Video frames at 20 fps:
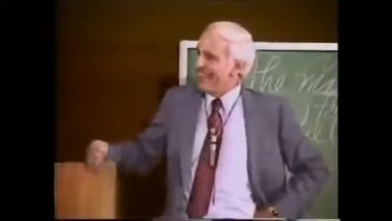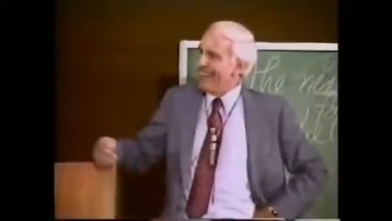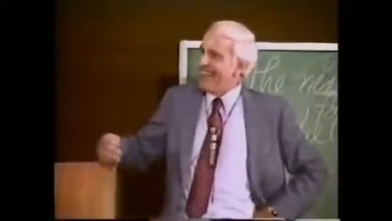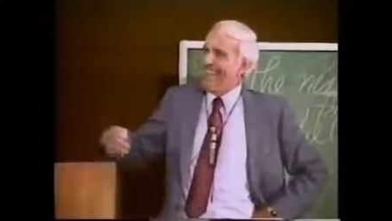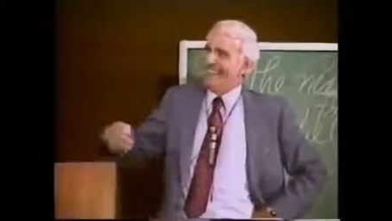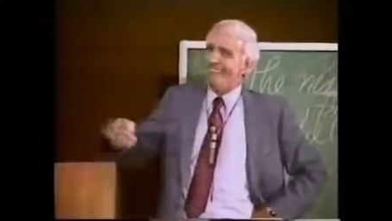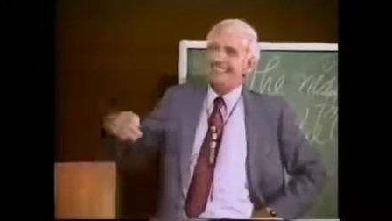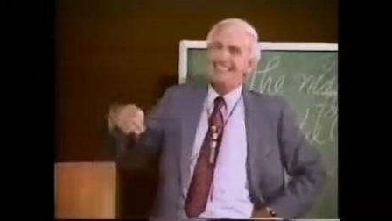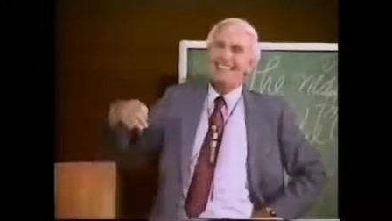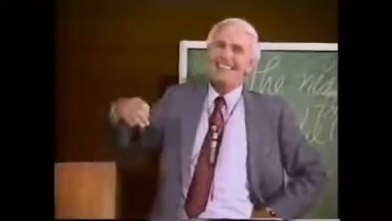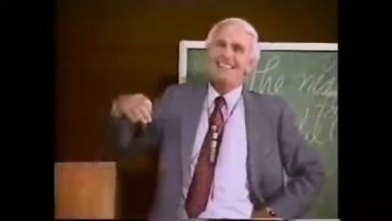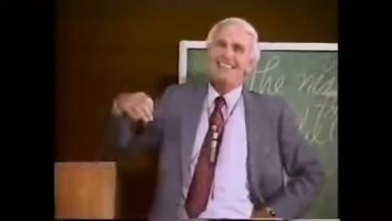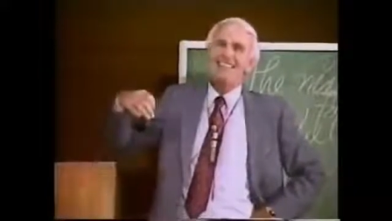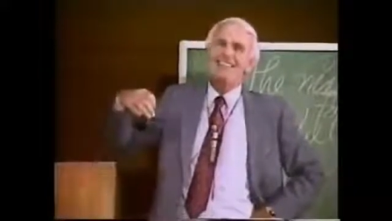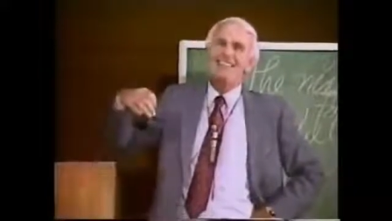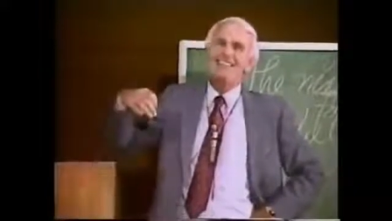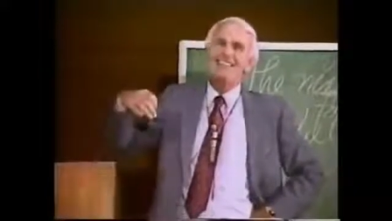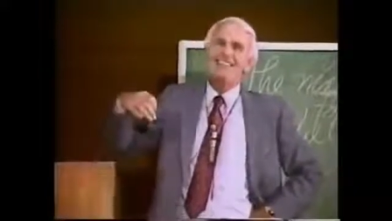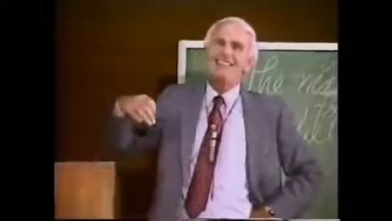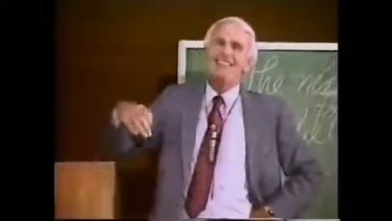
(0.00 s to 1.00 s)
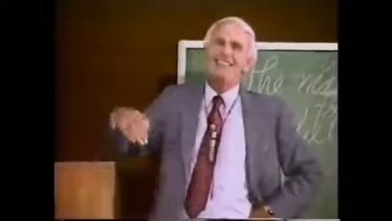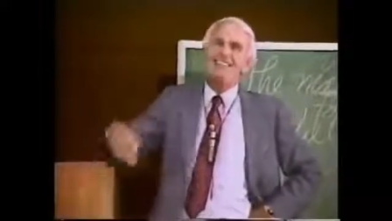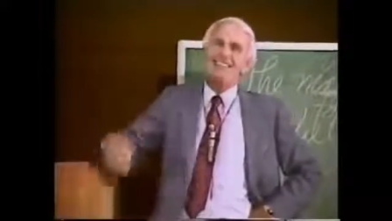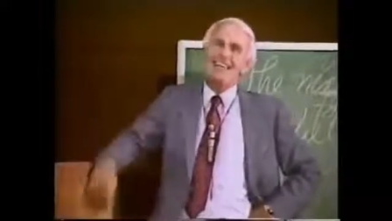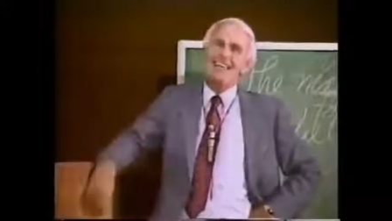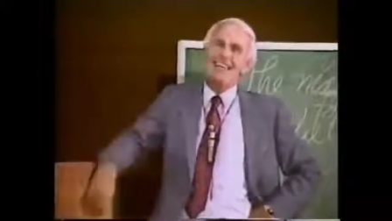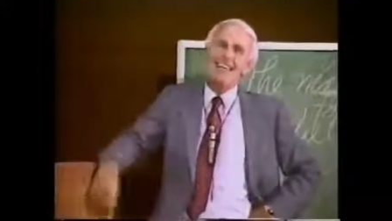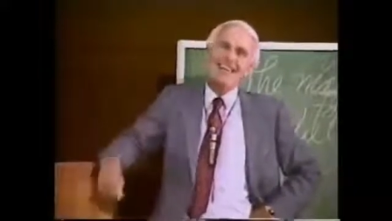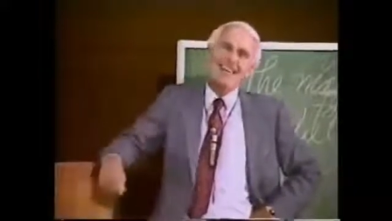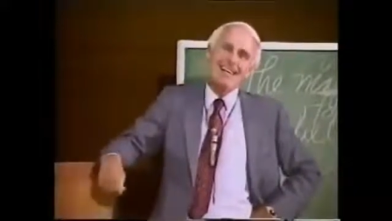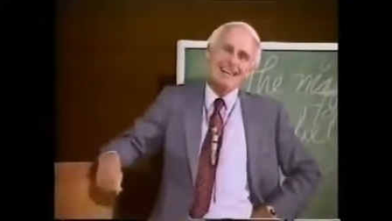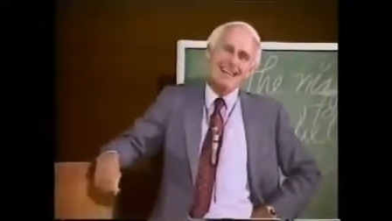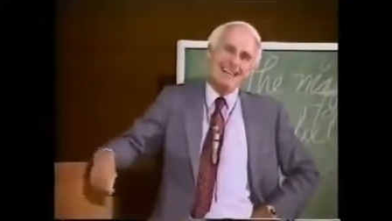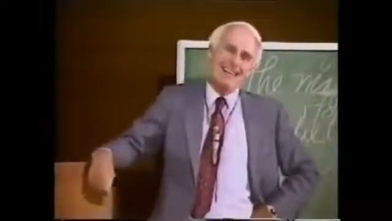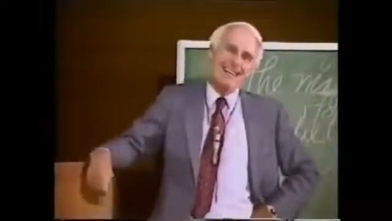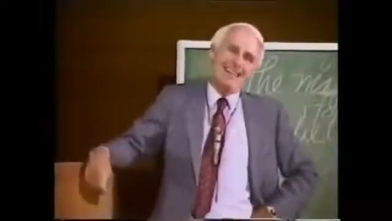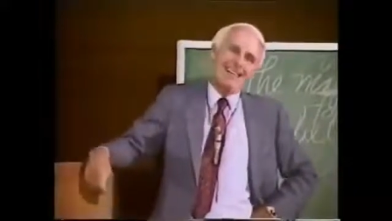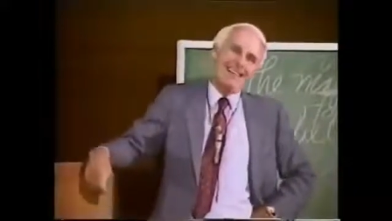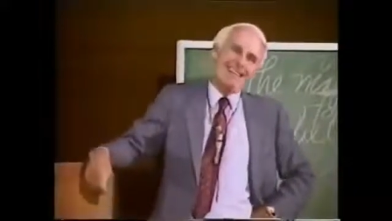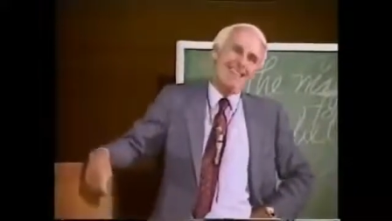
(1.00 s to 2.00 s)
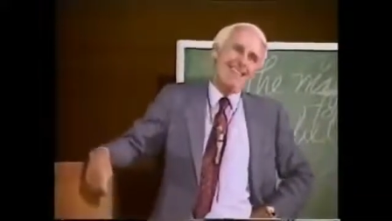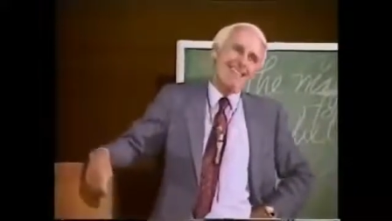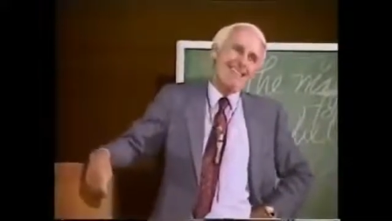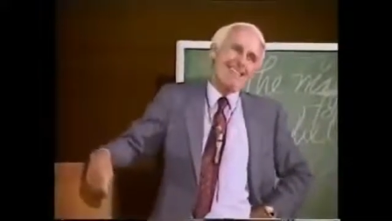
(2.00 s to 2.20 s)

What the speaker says: I didn't understand.